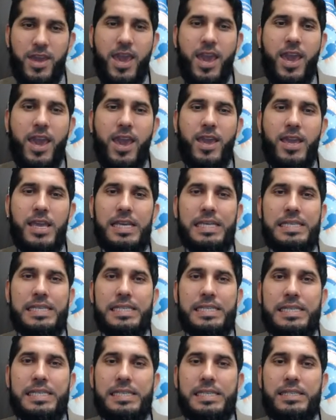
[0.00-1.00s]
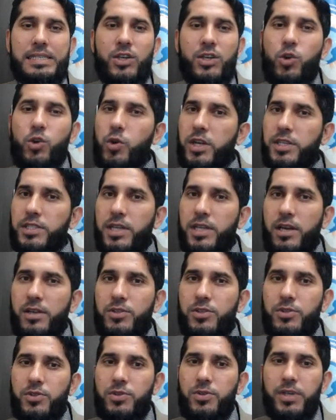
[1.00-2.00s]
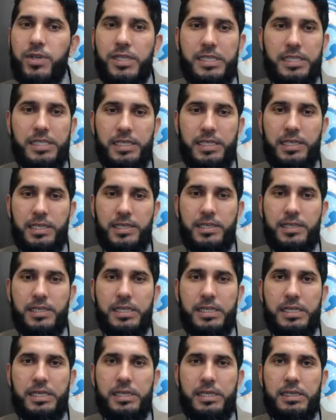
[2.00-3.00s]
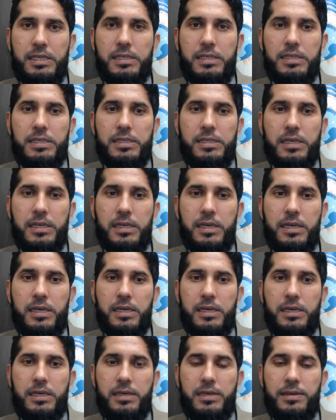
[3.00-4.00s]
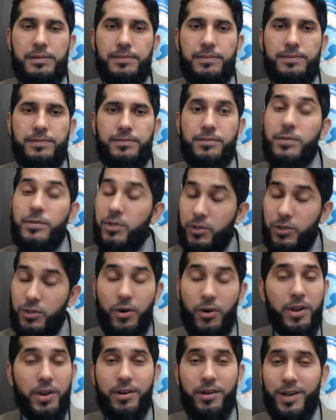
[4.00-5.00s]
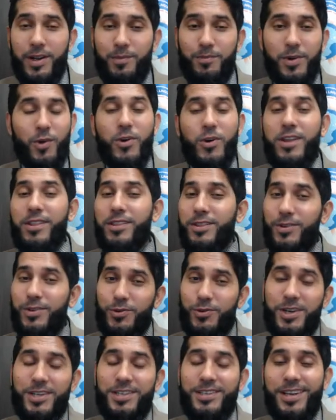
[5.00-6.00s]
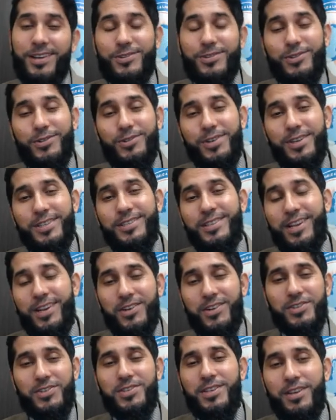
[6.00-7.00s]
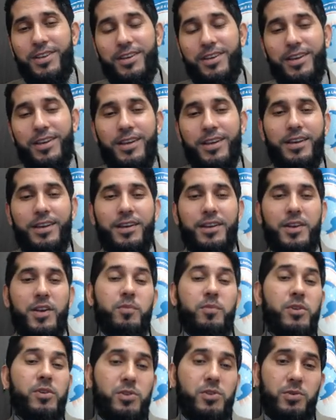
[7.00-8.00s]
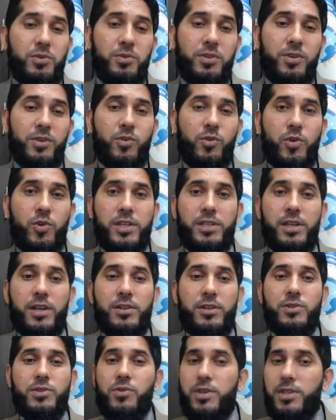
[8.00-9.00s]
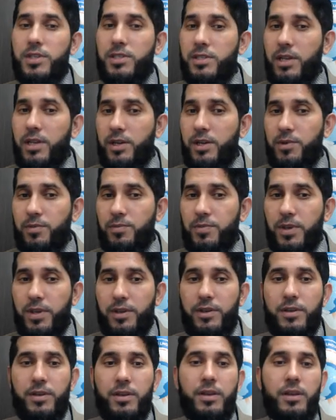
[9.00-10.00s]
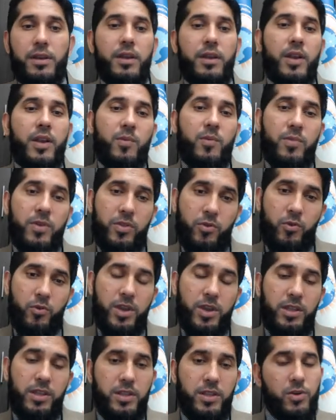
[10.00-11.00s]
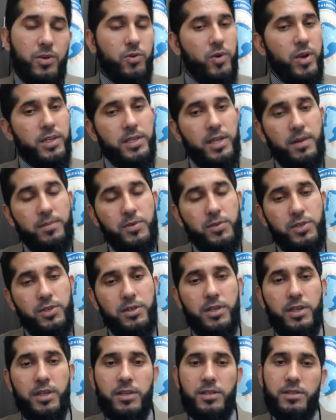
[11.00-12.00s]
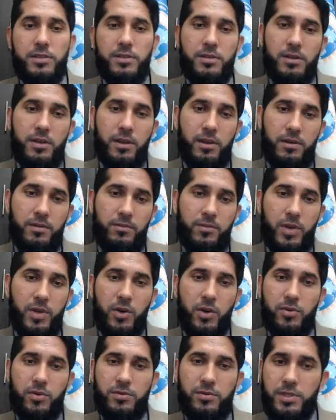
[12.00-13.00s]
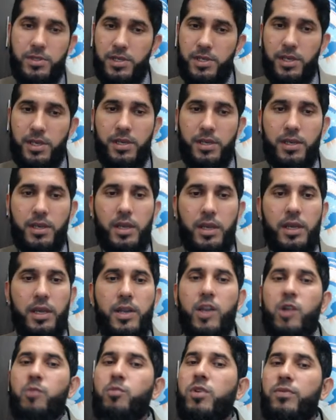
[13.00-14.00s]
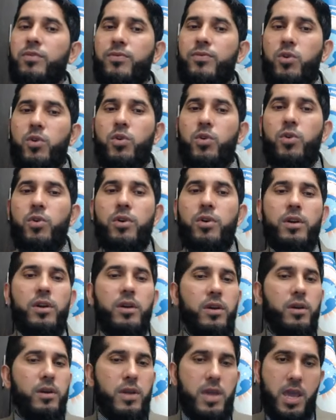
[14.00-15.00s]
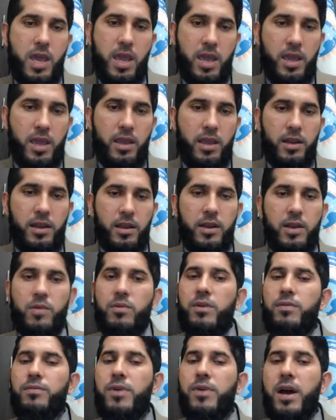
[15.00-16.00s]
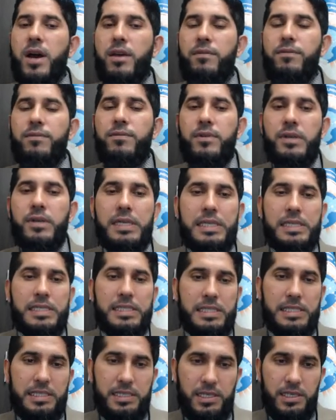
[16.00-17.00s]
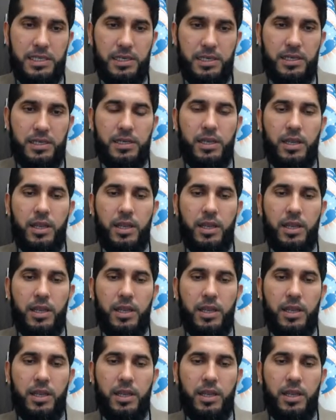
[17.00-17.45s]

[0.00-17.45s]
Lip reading: A, the correct answer is C. Uh, Sorry, number one, the correct answer is letter C. Number two, the correct answer is letter B. Number three, the correct option is letter C. Number four, A. Number five, C.